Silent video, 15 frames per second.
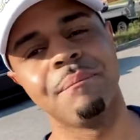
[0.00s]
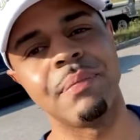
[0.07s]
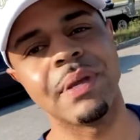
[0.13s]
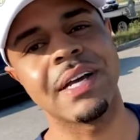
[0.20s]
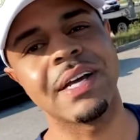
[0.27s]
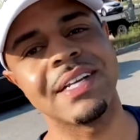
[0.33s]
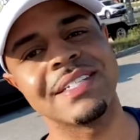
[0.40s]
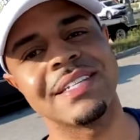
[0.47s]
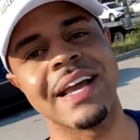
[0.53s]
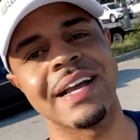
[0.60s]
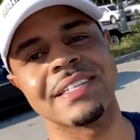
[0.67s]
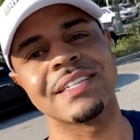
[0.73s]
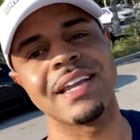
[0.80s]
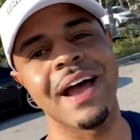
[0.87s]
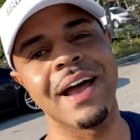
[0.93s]
because
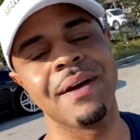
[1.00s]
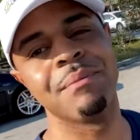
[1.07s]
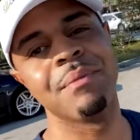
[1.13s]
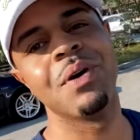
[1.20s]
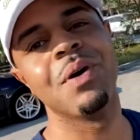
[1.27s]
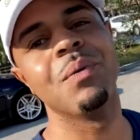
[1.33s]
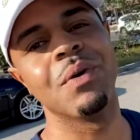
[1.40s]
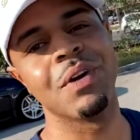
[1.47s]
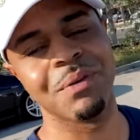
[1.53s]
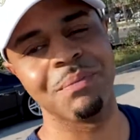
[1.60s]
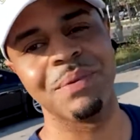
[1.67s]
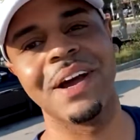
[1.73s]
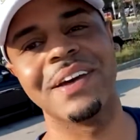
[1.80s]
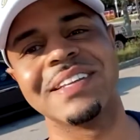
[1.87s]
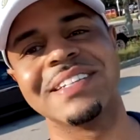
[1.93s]
next time we're gonna
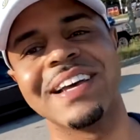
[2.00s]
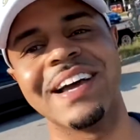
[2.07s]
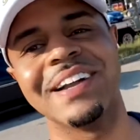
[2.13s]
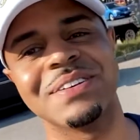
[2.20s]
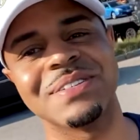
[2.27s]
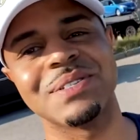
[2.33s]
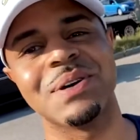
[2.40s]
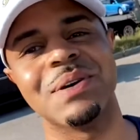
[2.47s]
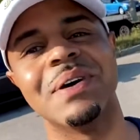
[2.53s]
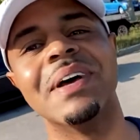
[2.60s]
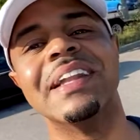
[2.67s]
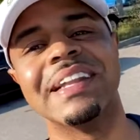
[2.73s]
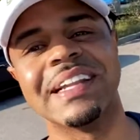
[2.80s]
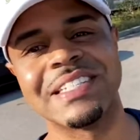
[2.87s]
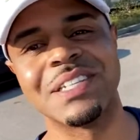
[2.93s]
be on the dyno. So
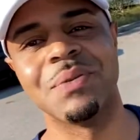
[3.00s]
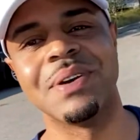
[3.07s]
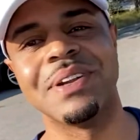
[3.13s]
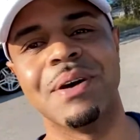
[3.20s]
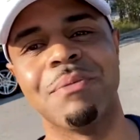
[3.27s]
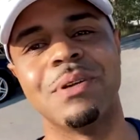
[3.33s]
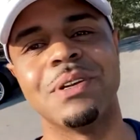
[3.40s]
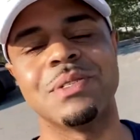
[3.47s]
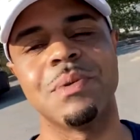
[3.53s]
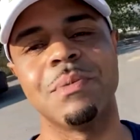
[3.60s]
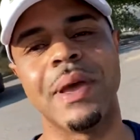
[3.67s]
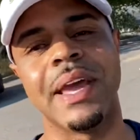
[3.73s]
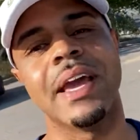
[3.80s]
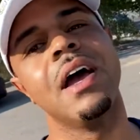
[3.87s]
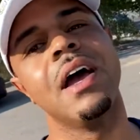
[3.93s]
let's see what numbers we make.